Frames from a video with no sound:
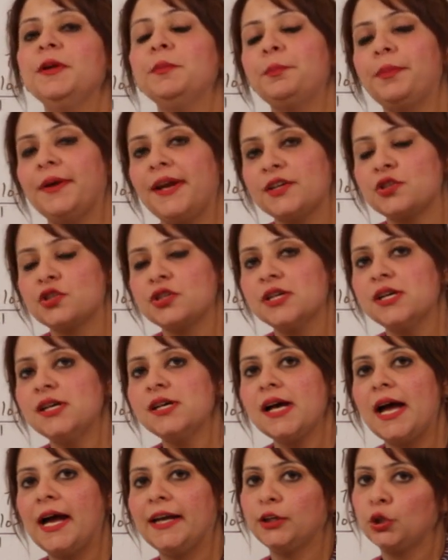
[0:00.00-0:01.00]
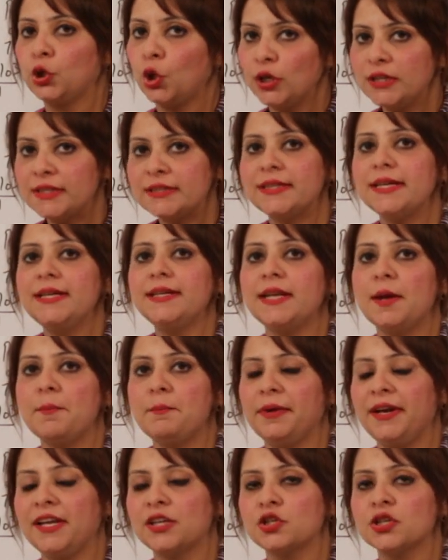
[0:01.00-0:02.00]
and pressure at constant
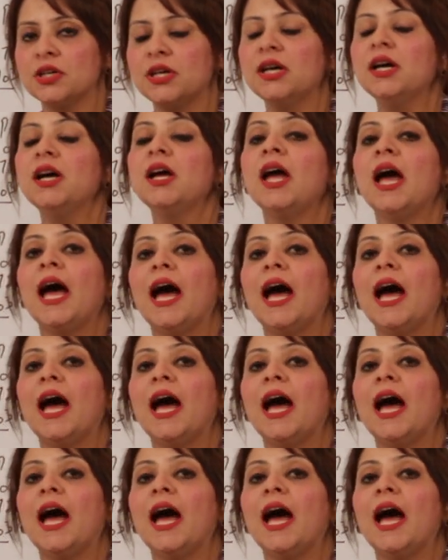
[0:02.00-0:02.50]
temperature